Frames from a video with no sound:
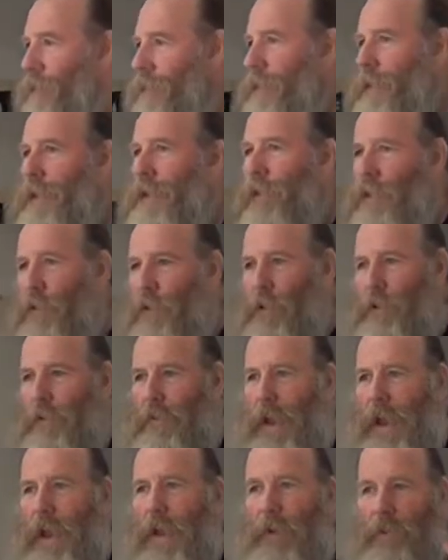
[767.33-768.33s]
You think the corner of
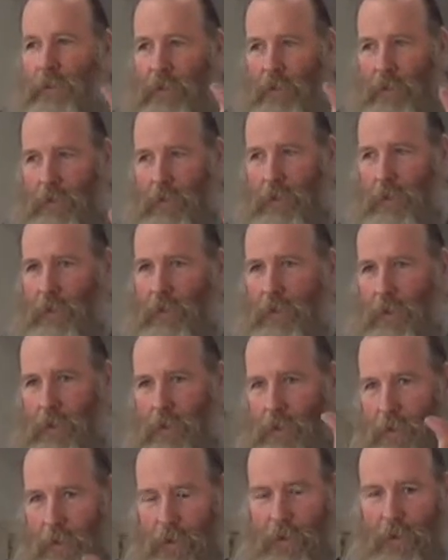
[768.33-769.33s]
a house,
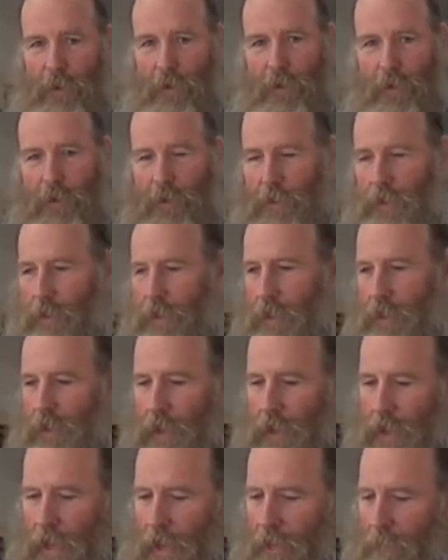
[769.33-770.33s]

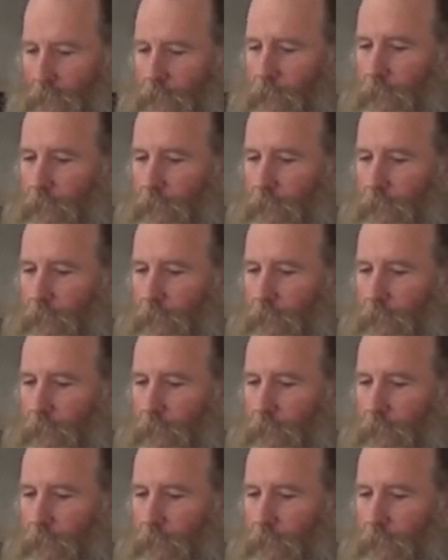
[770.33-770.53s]
okay,